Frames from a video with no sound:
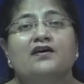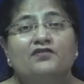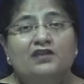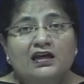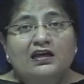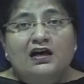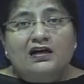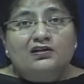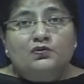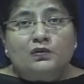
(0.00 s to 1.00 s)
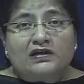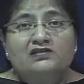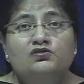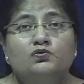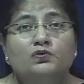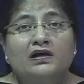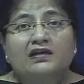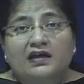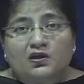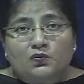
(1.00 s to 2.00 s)
They are the ones who are
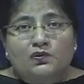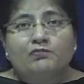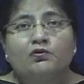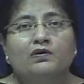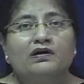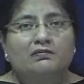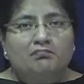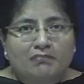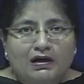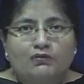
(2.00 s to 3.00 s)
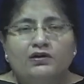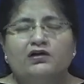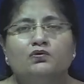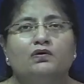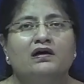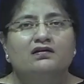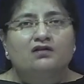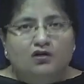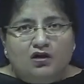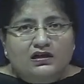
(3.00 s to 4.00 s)
equipped, who are empowered, who are
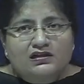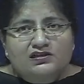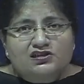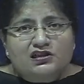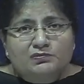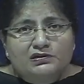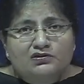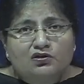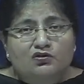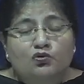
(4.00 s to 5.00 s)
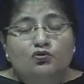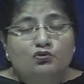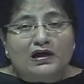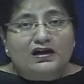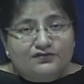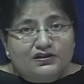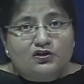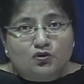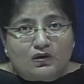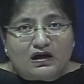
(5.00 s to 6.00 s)
knowledgeable, or who have the
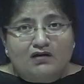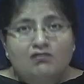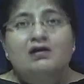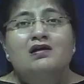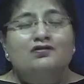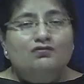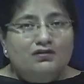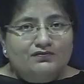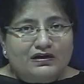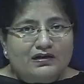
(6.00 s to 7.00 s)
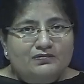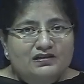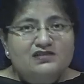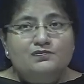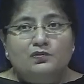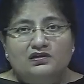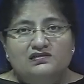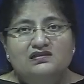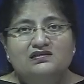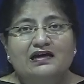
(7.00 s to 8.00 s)
know-how to develop these
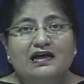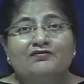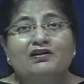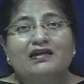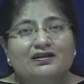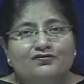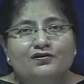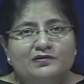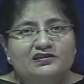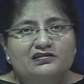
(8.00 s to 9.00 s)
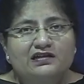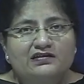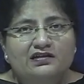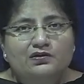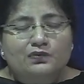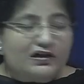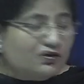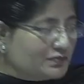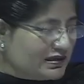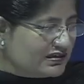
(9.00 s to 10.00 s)
policies. They have the information that they require to
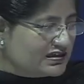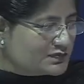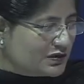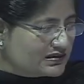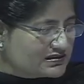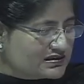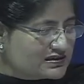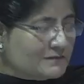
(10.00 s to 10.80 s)
make these policies.